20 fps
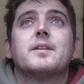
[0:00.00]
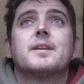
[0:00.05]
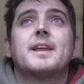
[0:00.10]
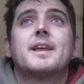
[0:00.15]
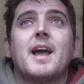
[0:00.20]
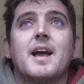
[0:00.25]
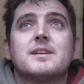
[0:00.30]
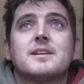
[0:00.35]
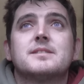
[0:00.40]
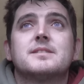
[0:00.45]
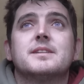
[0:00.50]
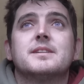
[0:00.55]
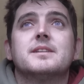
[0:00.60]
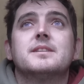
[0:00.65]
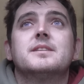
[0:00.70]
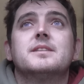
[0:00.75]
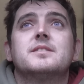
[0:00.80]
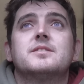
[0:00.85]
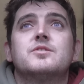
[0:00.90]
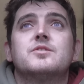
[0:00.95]

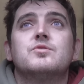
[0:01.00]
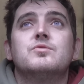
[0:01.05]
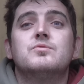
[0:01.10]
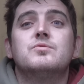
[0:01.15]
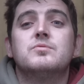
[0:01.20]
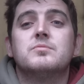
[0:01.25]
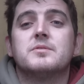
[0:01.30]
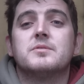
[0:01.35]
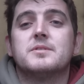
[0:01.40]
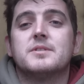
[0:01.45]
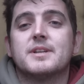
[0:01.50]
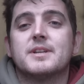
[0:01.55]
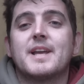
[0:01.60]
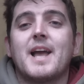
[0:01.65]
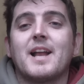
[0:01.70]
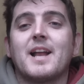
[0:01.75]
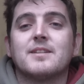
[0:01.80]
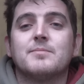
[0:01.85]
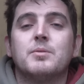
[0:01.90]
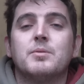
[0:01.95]
casted to the
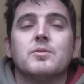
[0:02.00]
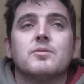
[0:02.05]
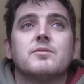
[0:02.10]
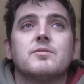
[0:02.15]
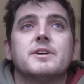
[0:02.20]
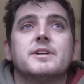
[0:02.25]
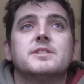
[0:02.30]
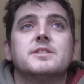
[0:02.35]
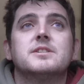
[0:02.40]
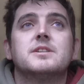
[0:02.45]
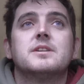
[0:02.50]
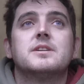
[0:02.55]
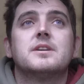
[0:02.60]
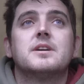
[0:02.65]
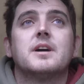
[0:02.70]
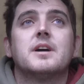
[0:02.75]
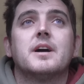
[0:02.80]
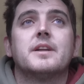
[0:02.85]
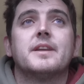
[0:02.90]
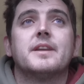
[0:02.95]
catapult range
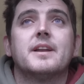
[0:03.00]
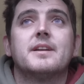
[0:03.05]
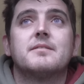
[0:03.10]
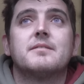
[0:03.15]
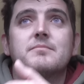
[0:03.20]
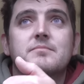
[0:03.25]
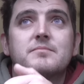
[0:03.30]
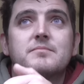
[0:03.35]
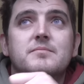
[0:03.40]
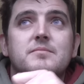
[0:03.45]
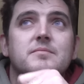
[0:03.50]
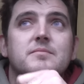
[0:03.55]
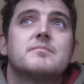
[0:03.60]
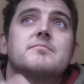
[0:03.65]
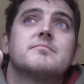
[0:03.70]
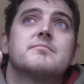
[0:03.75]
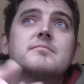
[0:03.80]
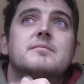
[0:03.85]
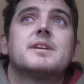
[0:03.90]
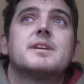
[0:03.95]
and then
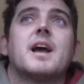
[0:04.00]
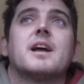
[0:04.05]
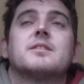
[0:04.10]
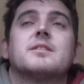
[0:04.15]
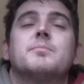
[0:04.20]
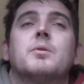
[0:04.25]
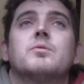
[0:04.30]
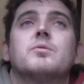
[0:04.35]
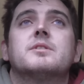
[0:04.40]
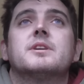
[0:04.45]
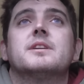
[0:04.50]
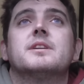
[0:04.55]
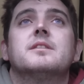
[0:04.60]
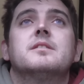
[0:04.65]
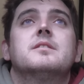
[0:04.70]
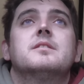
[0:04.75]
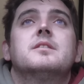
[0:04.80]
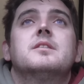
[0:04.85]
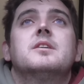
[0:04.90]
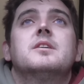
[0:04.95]
catapulted
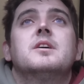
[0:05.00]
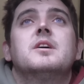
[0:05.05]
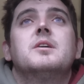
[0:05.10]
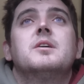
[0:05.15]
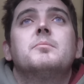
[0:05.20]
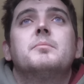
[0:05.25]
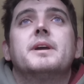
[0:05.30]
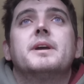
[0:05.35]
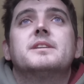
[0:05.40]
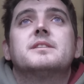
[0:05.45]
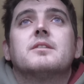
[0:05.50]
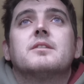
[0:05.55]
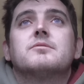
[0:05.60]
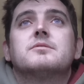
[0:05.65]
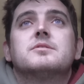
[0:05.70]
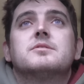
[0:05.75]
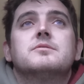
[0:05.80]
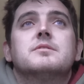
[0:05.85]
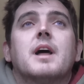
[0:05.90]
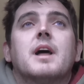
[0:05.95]
bait
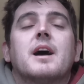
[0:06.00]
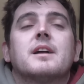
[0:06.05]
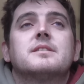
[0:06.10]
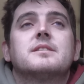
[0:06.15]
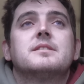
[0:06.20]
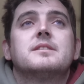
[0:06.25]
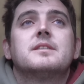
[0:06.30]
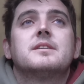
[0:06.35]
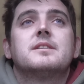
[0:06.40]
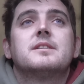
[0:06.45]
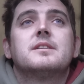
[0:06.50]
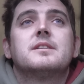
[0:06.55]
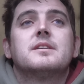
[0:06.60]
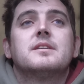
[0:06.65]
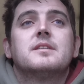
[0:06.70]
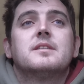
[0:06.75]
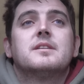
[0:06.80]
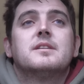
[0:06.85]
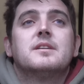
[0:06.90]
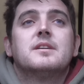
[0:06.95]
out to that,
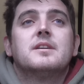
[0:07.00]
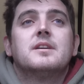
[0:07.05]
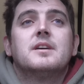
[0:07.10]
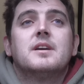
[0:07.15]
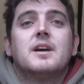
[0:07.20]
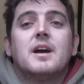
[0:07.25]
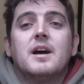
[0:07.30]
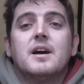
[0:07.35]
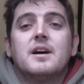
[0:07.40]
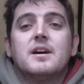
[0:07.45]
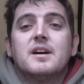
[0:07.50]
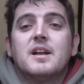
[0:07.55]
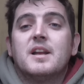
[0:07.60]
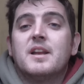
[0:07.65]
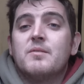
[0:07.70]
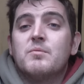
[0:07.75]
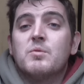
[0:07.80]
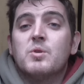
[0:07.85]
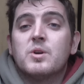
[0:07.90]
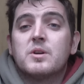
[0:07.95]
and
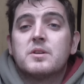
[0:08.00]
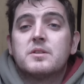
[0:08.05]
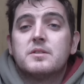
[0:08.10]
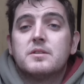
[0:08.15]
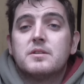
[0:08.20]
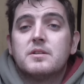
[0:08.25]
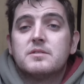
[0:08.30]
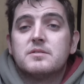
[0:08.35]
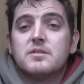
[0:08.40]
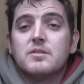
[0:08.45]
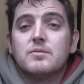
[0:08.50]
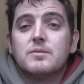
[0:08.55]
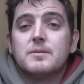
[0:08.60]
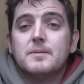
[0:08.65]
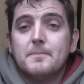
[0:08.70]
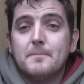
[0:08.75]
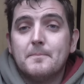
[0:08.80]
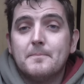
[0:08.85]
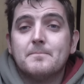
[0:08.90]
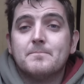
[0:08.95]
it worked, so
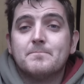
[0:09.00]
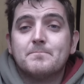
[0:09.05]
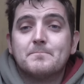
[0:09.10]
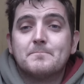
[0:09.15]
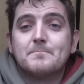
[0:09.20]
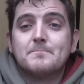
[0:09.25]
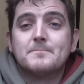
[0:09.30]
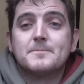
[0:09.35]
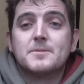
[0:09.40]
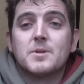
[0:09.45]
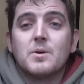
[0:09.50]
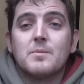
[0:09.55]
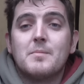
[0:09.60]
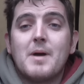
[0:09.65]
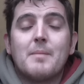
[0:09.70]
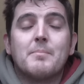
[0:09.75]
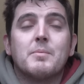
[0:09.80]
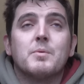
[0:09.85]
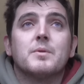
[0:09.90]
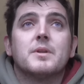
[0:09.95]
I'm
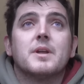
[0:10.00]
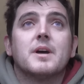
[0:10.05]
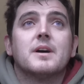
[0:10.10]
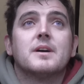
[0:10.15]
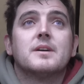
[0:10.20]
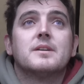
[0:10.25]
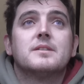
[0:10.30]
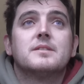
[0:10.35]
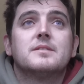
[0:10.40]
happy with that.